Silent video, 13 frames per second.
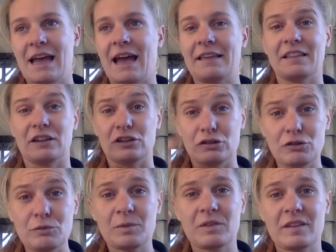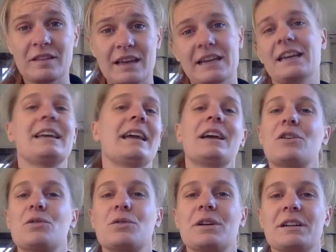and the loops that they can get
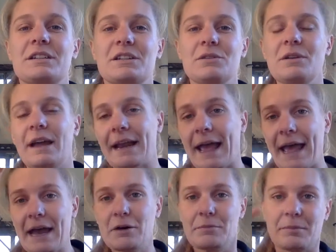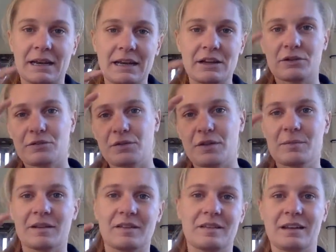caught into and how many of them
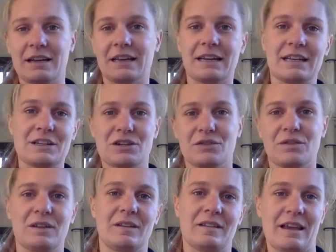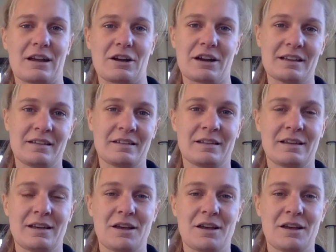are sitting in each of these areas,